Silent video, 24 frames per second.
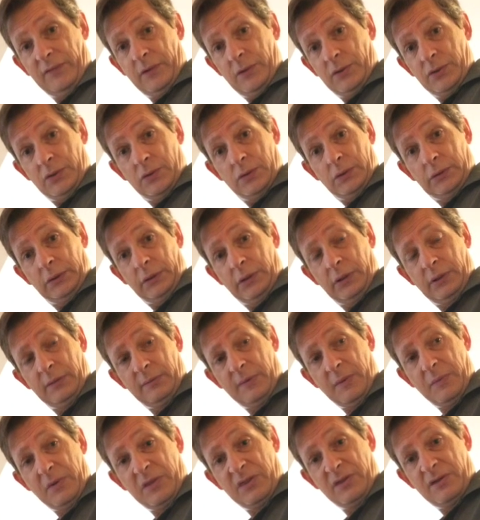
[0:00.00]
years old,
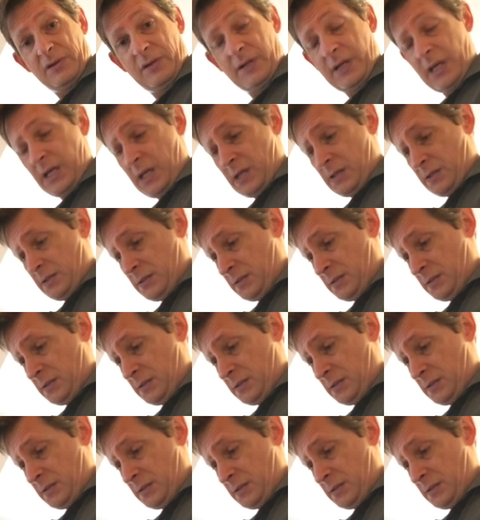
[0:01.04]
maybe 30.